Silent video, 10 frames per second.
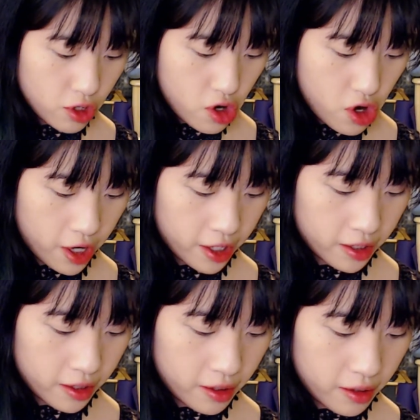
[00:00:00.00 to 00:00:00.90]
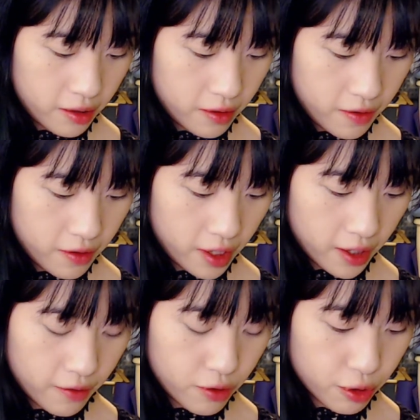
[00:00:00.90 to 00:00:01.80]
dark, kind
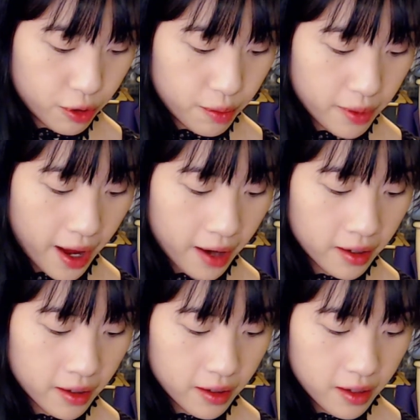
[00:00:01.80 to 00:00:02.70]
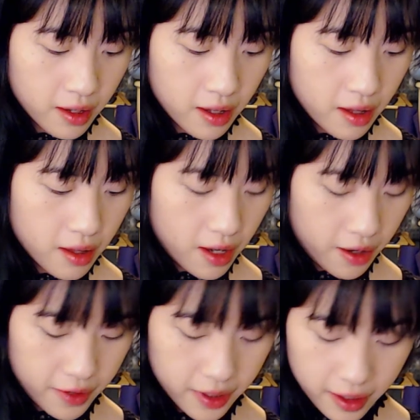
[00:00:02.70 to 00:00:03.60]
of true black I
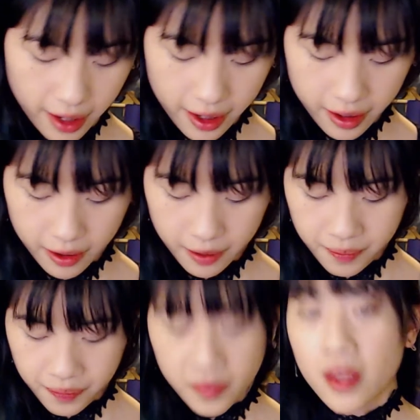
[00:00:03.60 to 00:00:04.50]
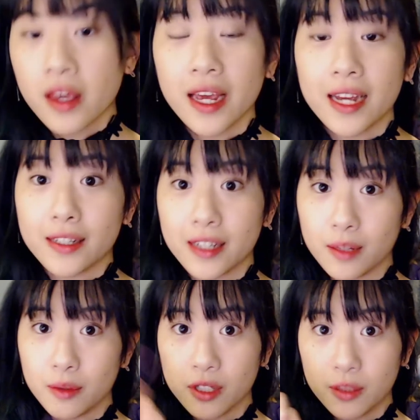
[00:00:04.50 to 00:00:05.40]
really like. And again,
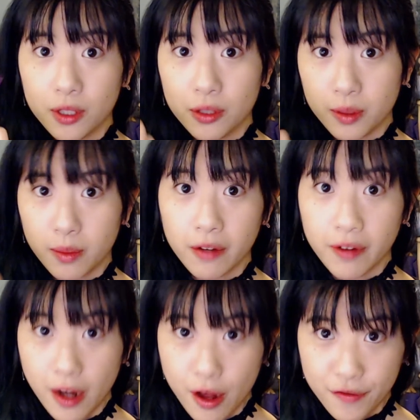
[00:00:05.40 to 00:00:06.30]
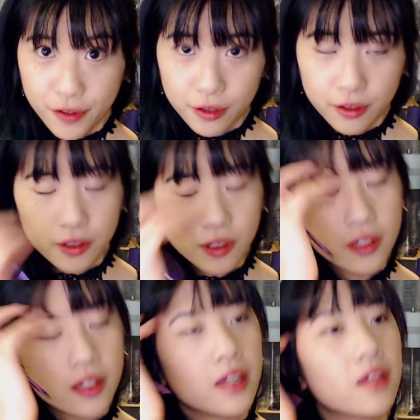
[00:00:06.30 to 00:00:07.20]
I'm going to be doing my right eye first.
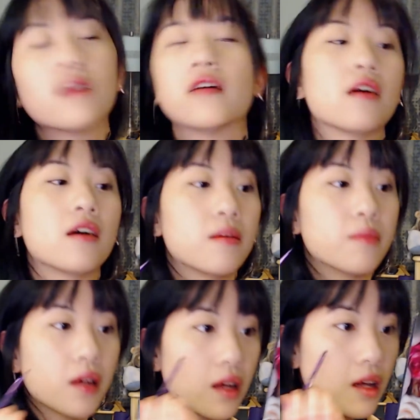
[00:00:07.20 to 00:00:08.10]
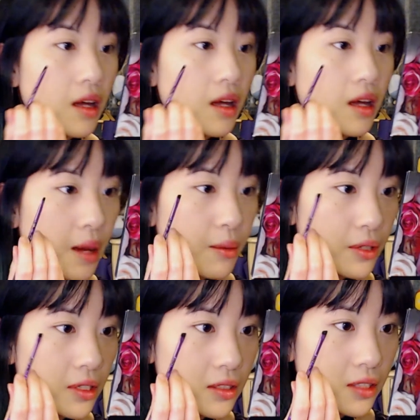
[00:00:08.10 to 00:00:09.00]
I'm going
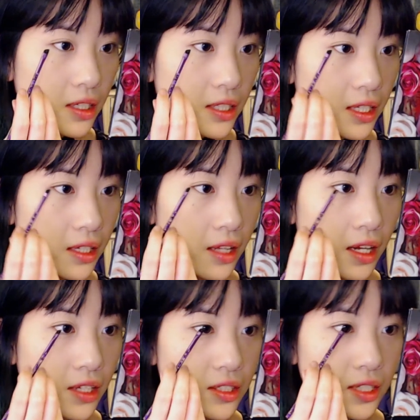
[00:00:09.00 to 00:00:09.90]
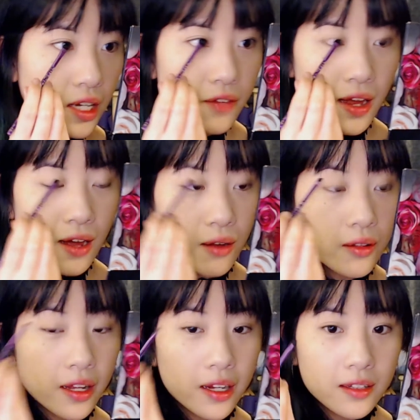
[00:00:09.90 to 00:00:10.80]
to start taking that and just kind of
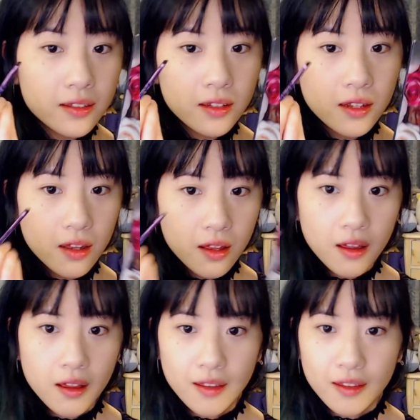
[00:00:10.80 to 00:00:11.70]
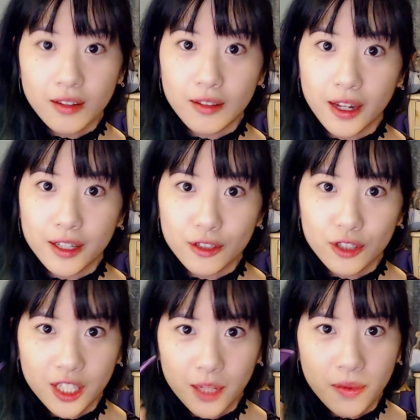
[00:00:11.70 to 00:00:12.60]
outline the liner
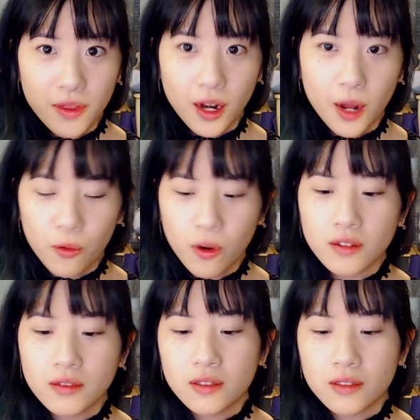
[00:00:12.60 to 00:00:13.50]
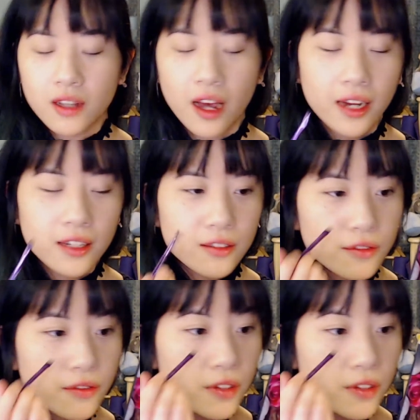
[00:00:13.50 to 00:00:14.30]
shape that I want, kind of